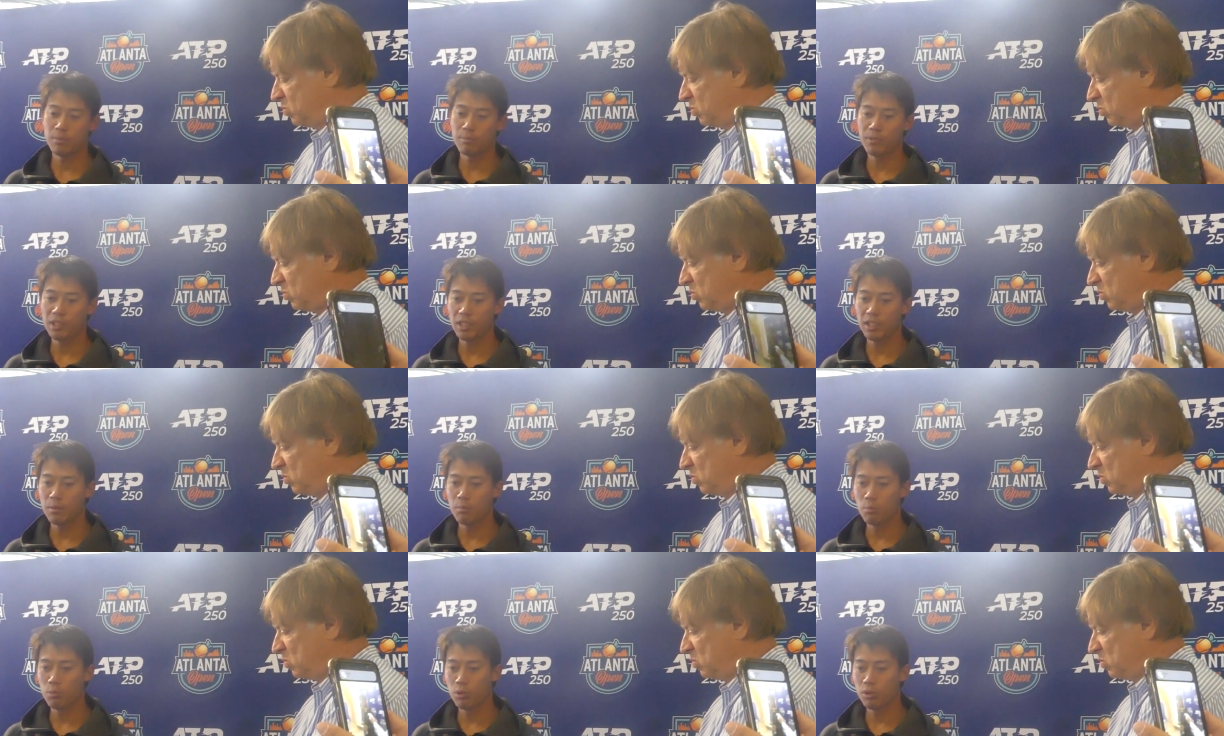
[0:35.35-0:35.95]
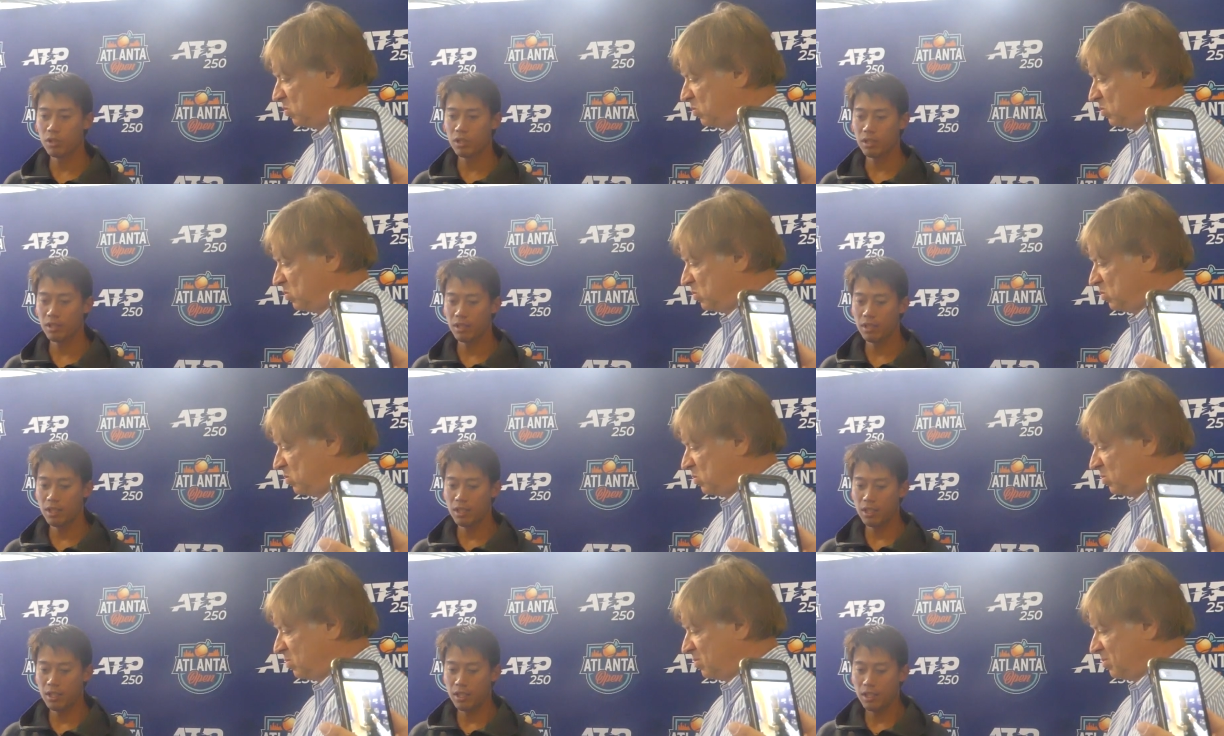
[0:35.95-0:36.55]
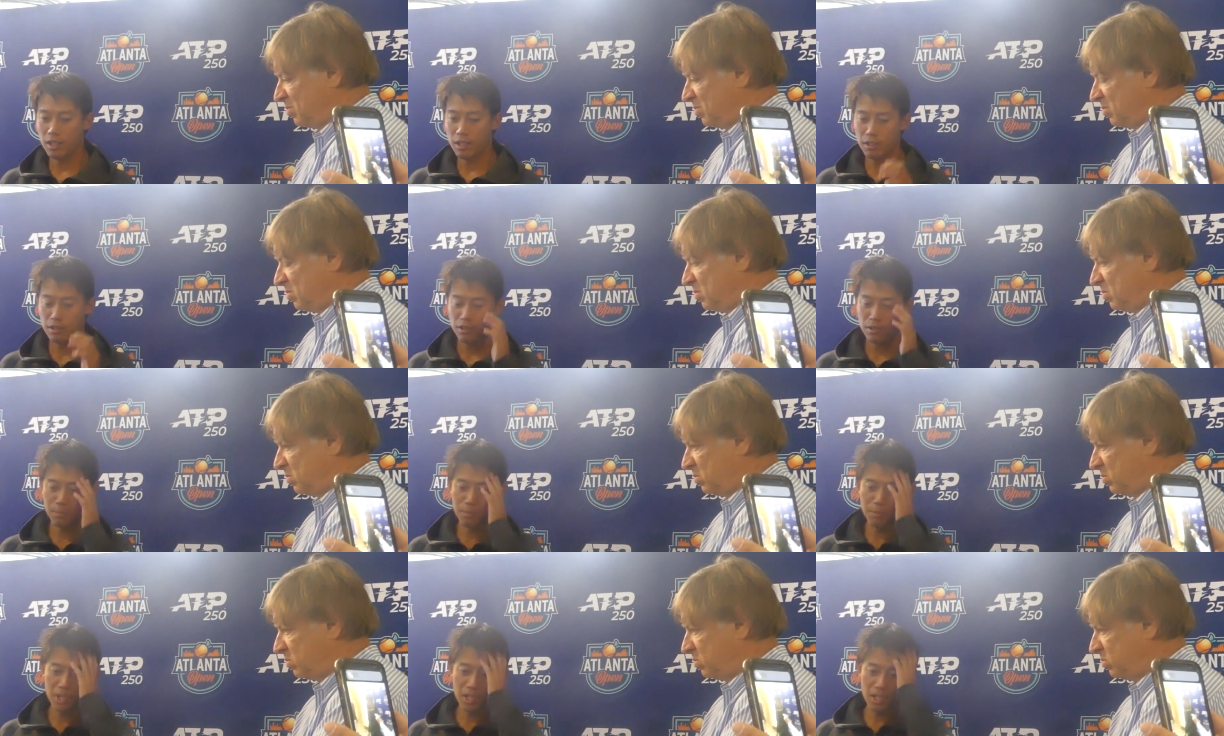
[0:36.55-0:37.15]
Speaker 1: something important
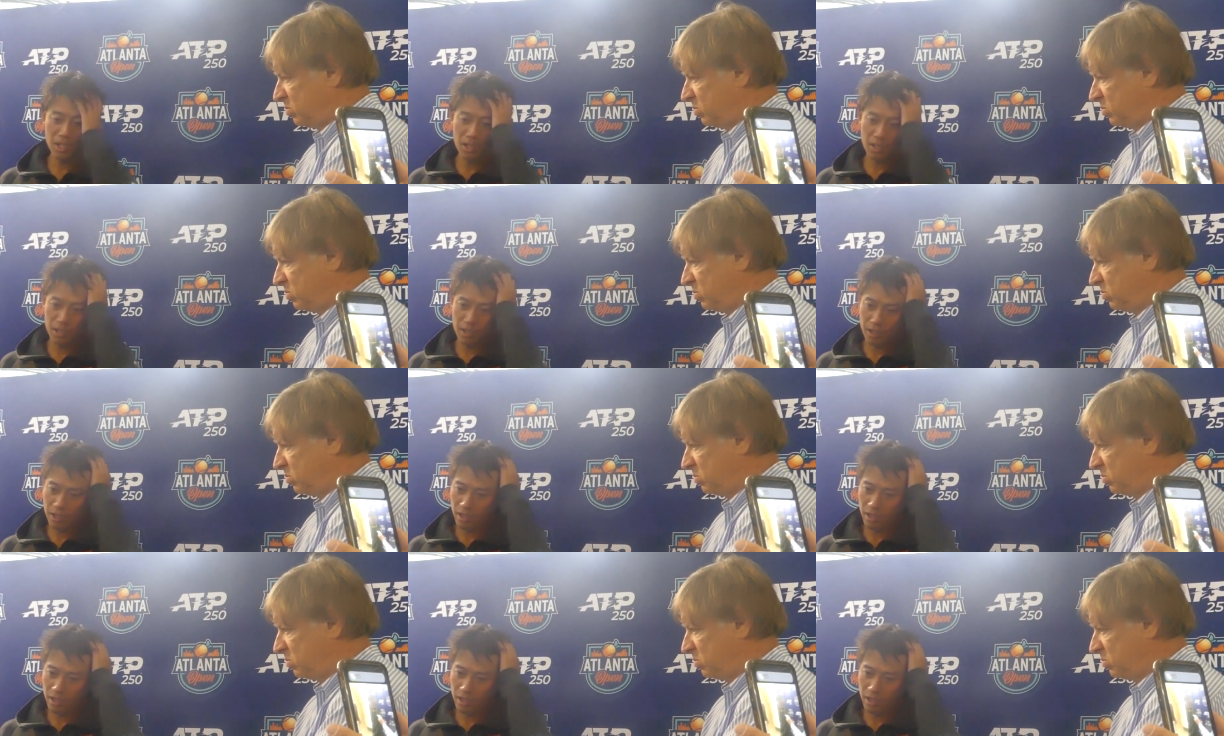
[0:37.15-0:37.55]
to me.